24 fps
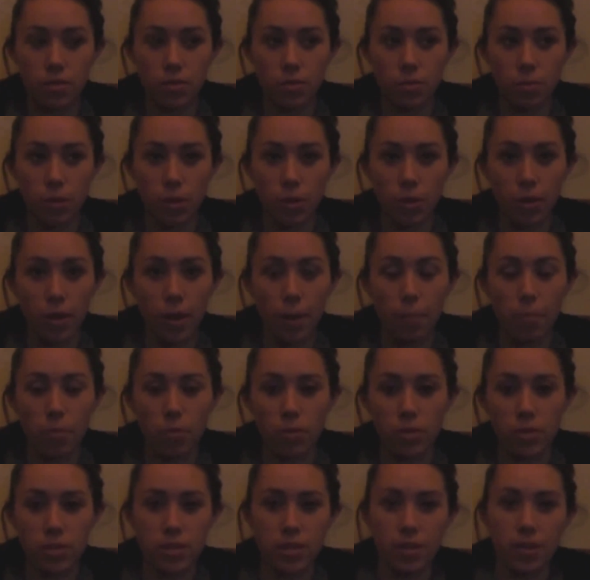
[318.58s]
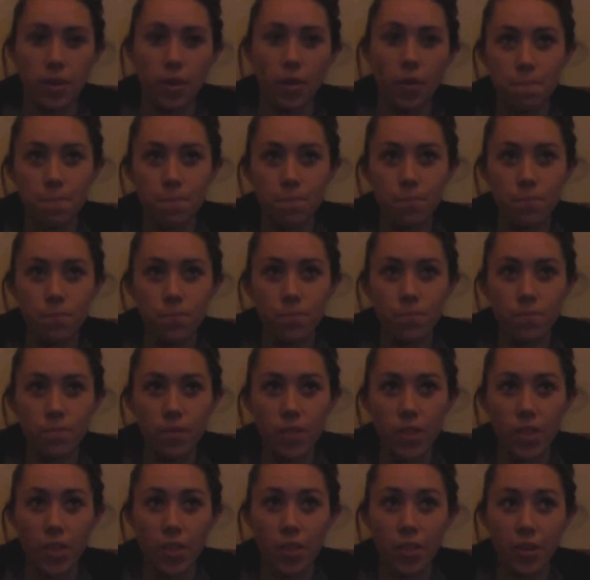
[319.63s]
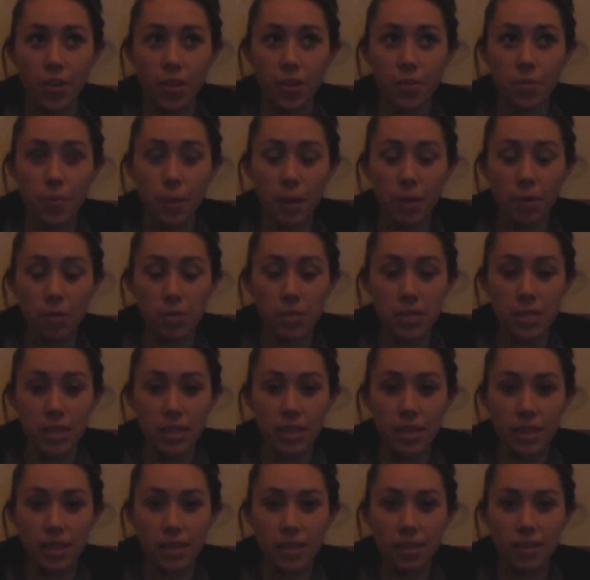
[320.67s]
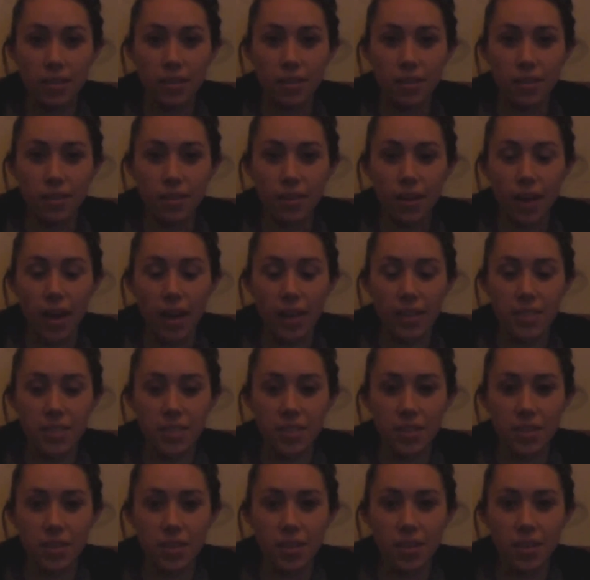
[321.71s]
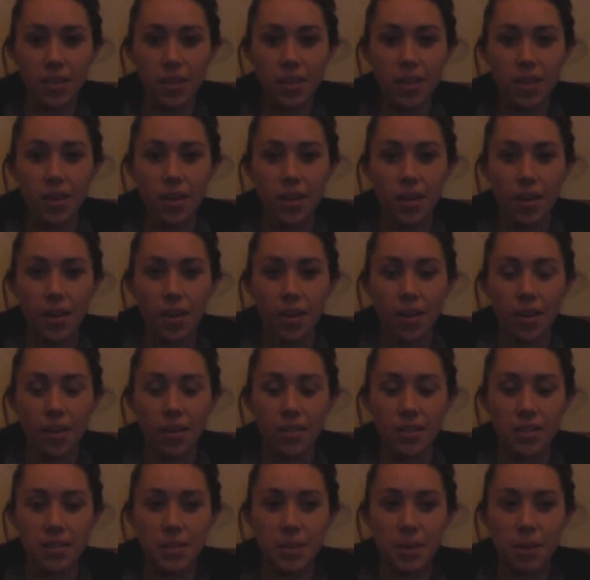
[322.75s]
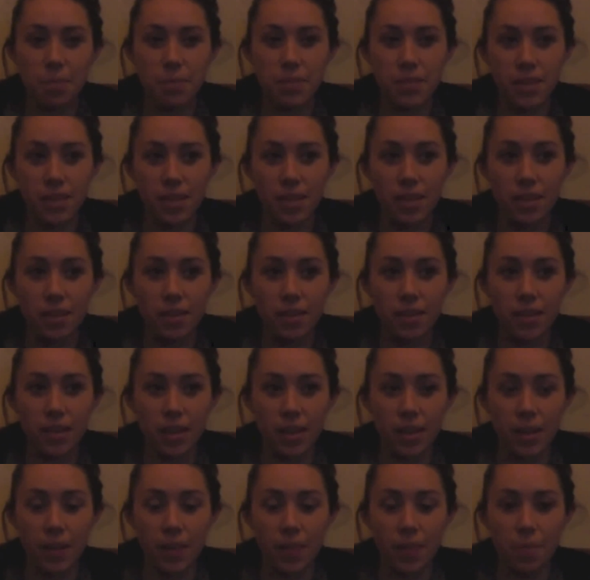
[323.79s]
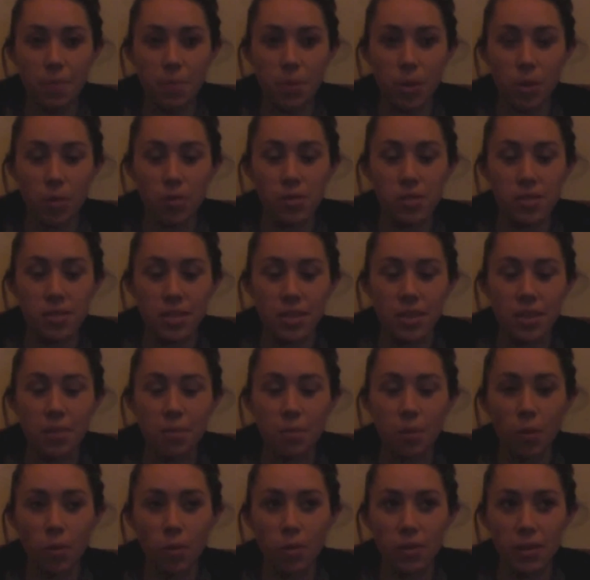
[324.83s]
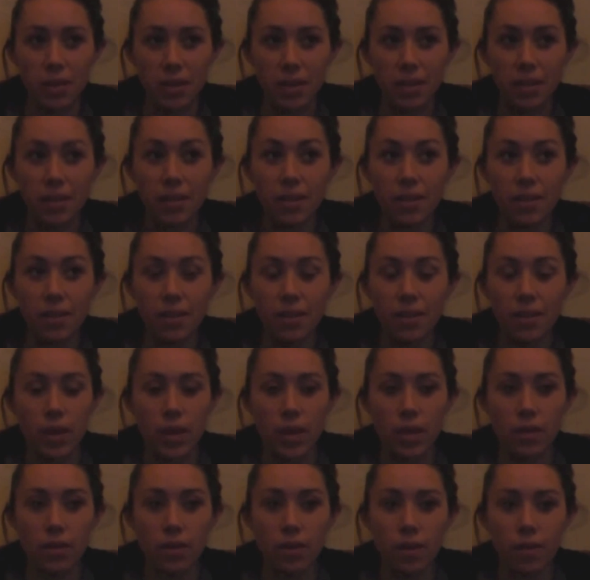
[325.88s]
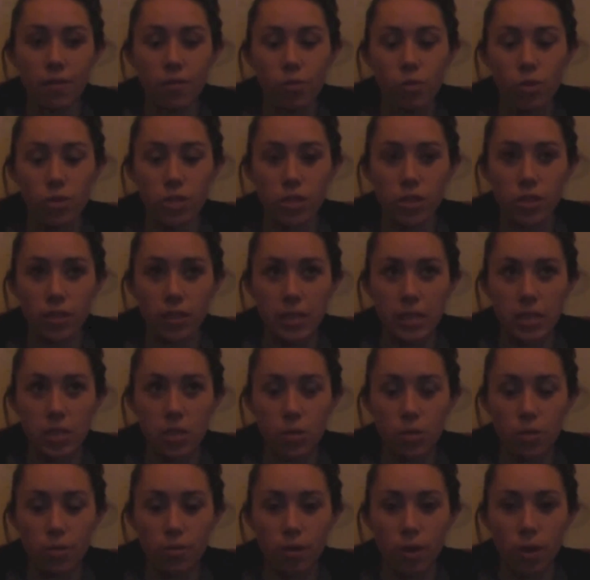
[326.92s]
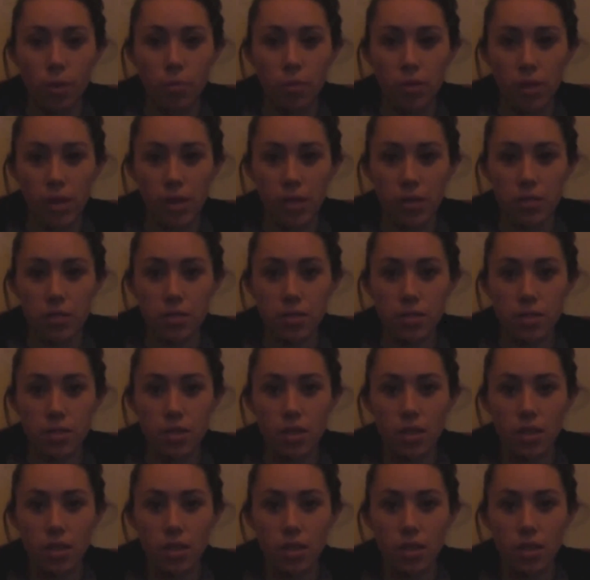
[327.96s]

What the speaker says: we were up 1-0. The third penalty kick I took, tipped it hit the post, and it rolled in. And unfortunately, 2 of our players